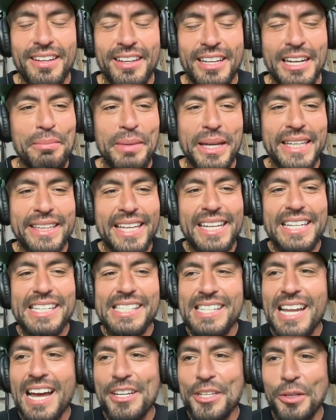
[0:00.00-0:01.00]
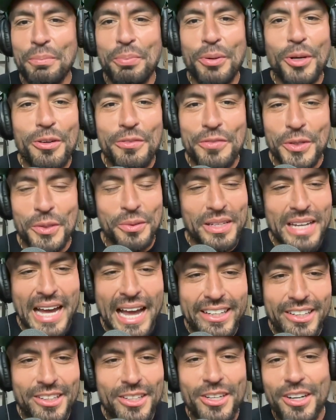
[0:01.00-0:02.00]
And I'm like, that is not your purview.
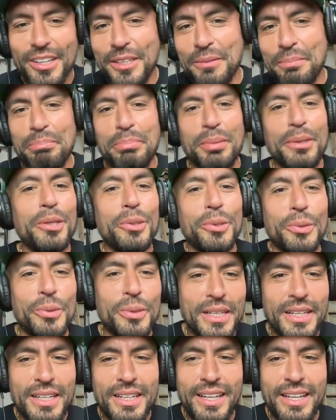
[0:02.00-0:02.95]
I could call it blue.